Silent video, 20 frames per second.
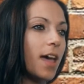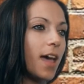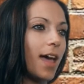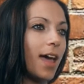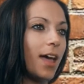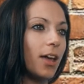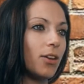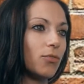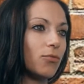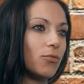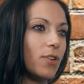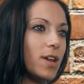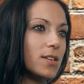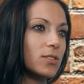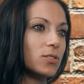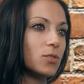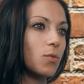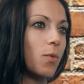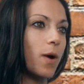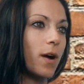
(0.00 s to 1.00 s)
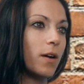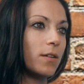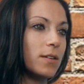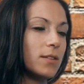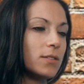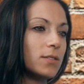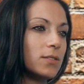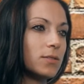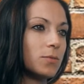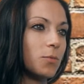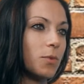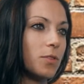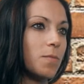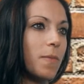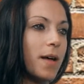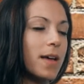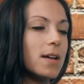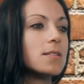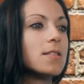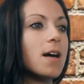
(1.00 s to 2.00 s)
and raise awareness with
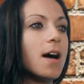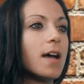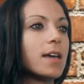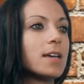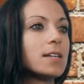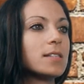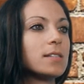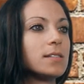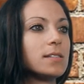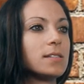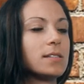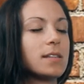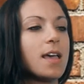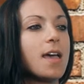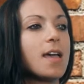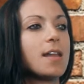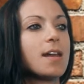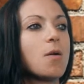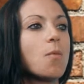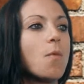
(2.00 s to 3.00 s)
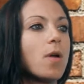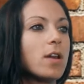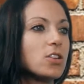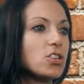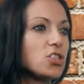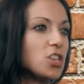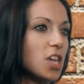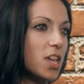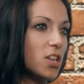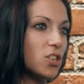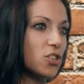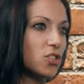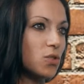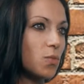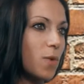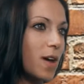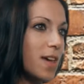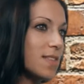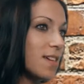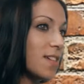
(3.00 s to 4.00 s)
my clients. And I want to change the
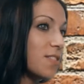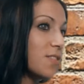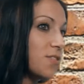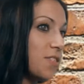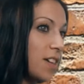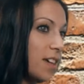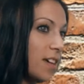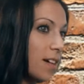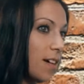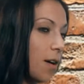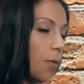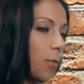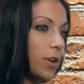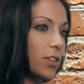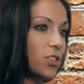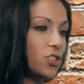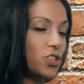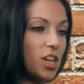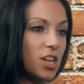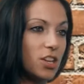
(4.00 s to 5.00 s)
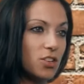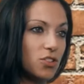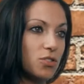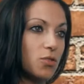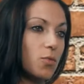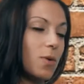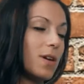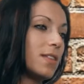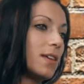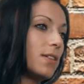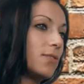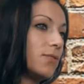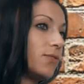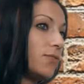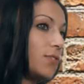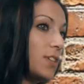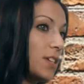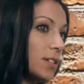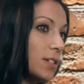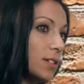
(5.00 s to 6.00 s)
way they think. I want to change the way they
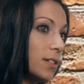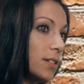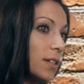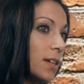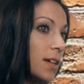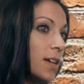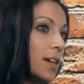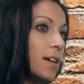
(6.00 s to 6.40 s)
feel.